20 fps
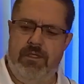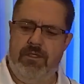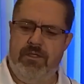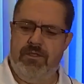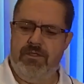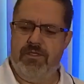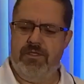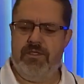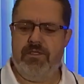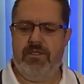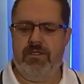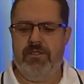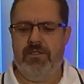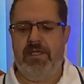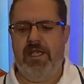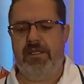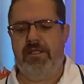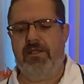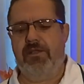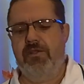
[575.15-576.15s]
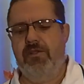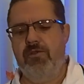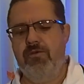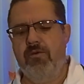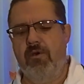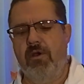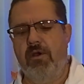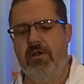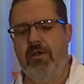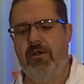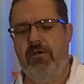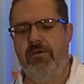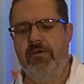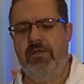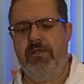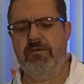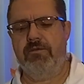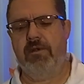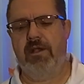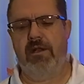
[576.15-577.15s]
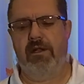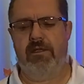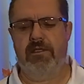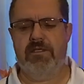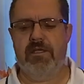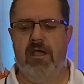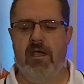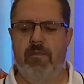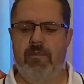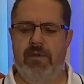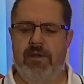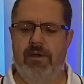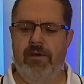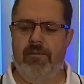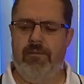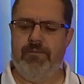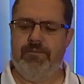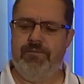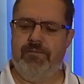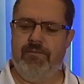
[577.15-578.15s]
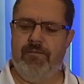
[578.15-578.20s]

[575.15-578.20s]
You just take the QR code that's right on top here,